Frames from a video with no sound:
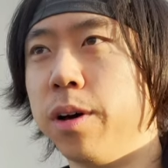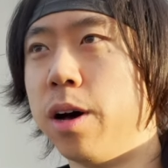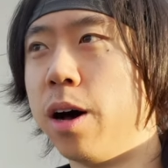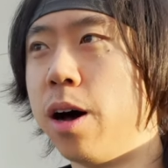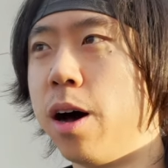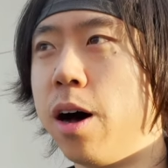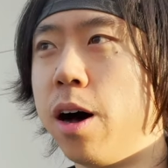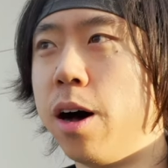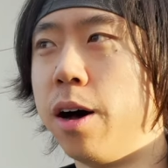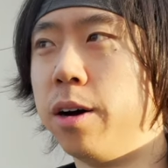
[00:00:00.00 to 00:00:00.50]

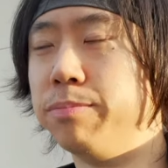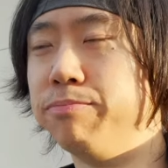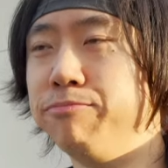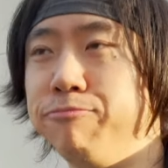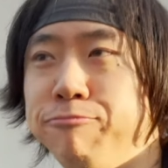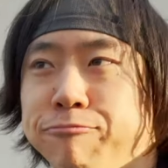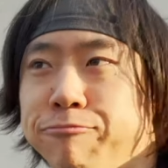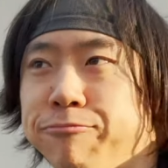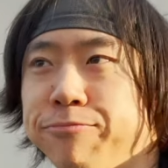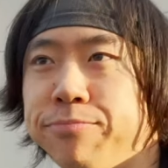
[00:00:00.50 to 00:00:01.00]
Um,
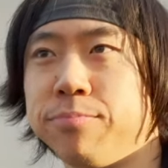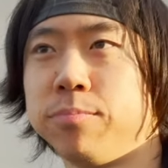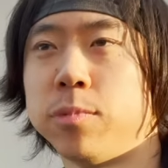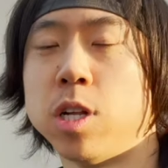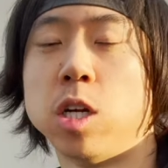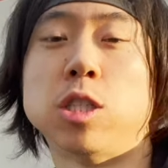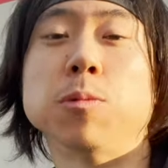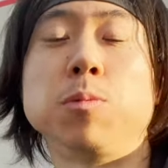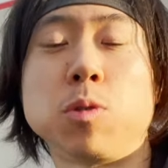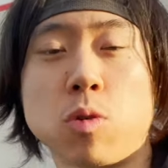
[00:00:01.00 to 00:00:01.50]

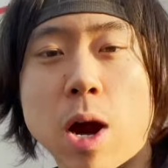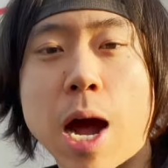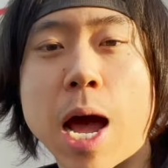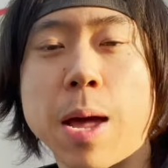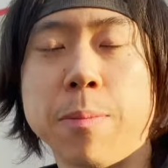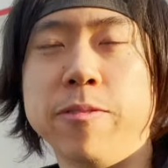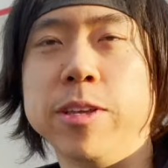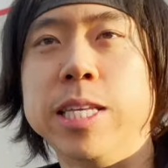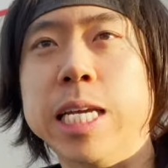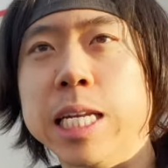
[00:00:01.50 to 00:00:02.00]

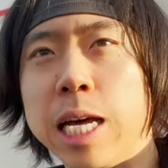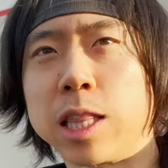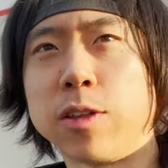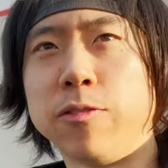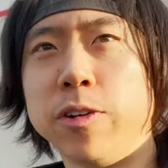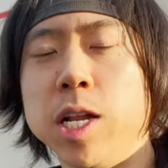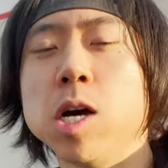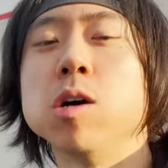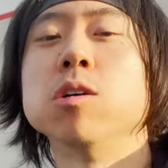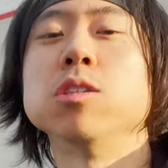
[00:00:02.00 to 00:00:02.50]
subscribe. If you didn't like the
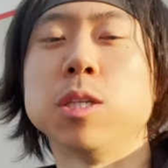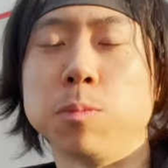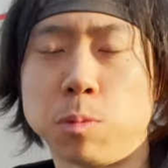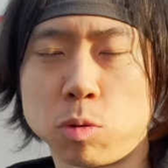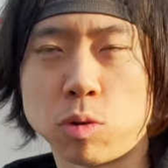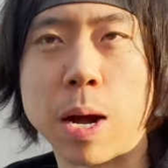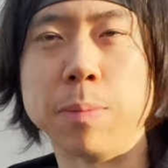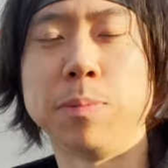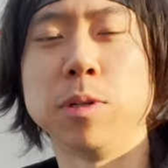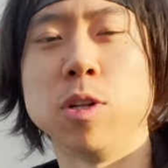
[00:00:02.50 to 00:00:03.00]
video,
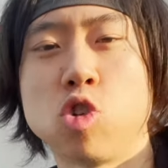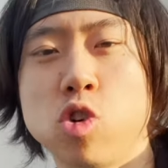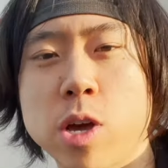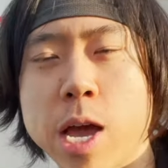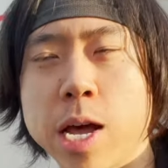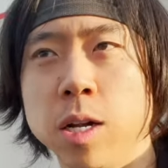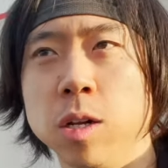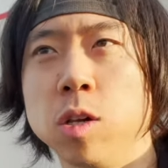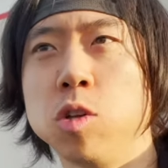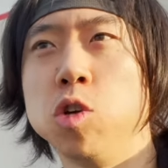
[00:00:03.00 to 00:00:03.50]
subscribe to the
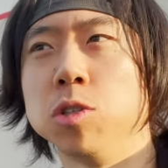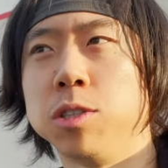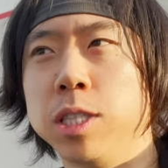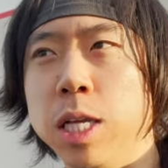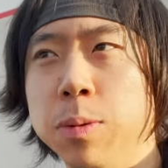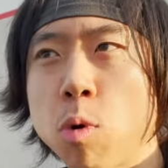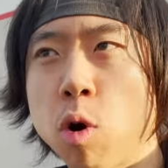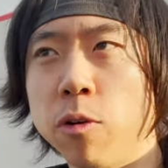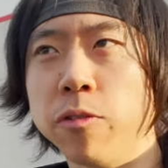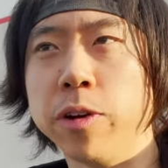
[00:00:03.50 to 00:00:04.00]
channel. You'll
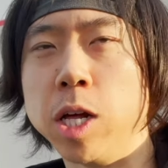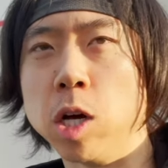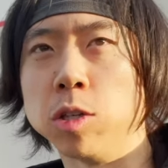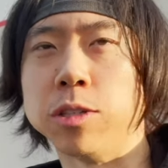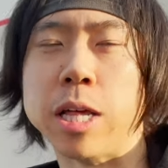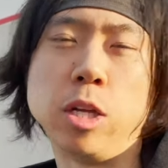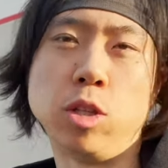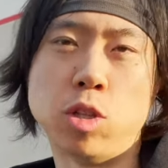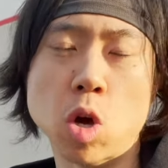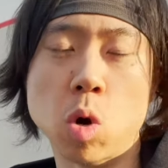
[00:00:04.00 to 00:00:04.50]
see more videos
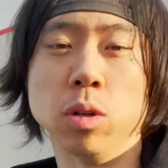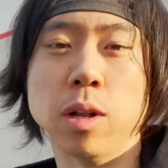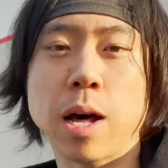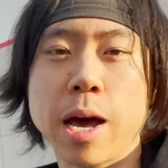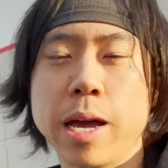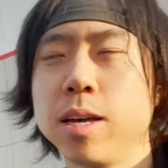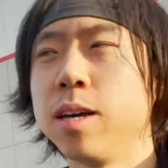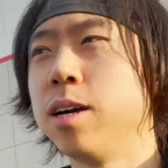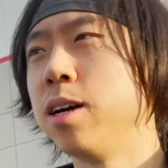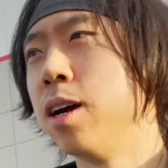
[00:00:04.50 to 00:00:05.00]
that you don't
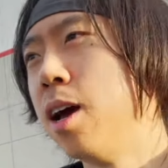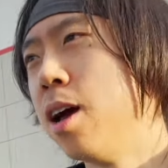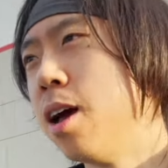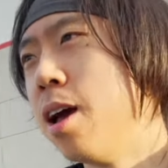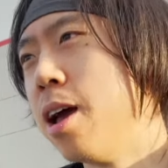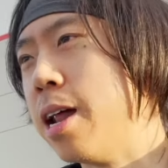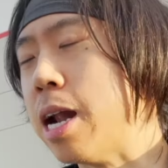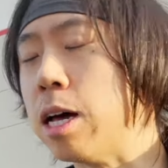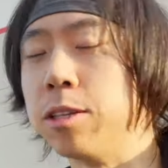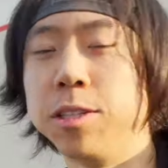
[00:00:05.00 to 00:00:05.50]
like.
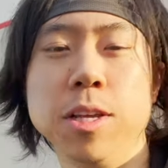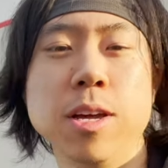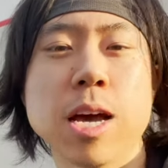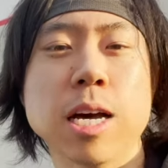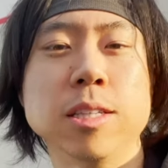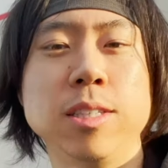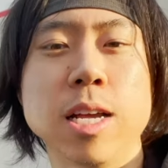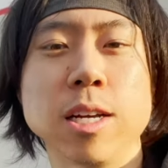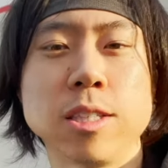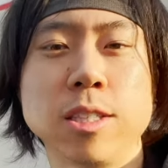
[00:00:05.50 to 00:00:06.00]
And I'll see you
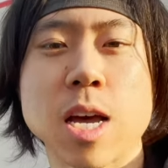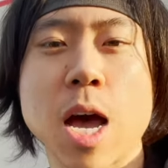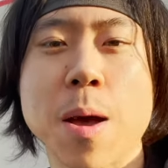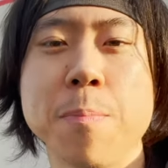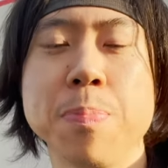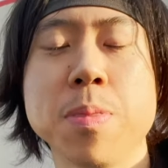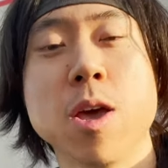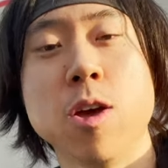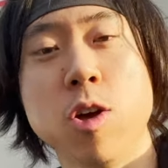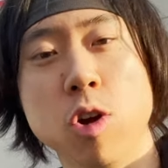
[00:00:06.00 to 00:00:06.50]
guys next
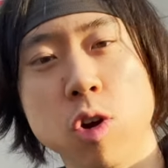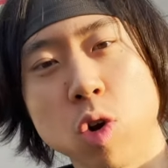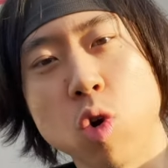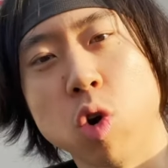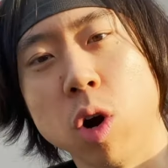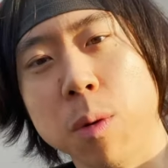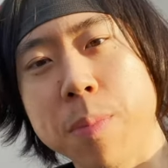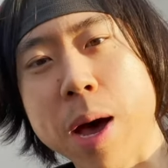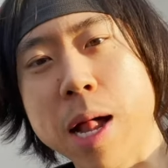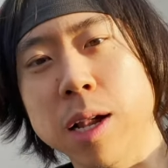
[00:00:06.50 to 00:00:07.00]
time here on
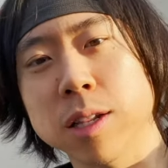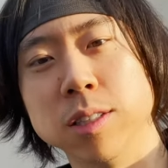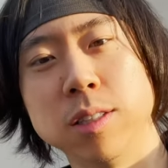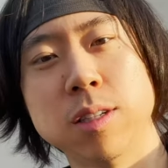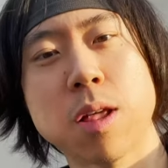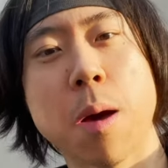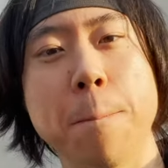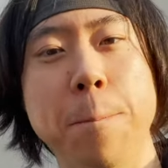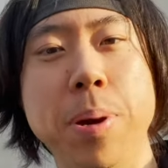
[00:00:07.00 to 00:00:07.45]
Corner Balanced.